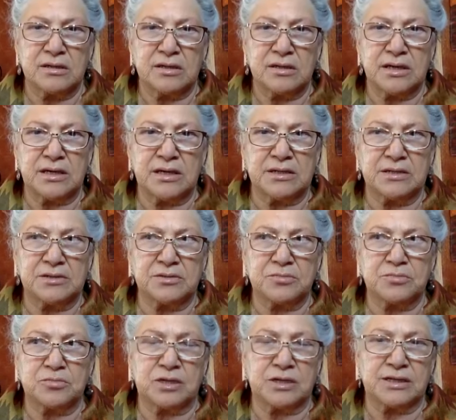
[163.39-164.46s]
And
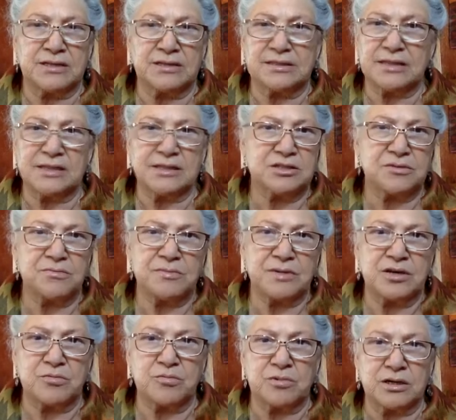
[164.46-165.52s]
what they said to
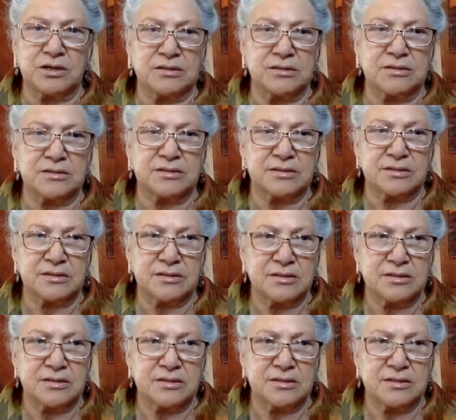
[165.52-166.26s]
me was,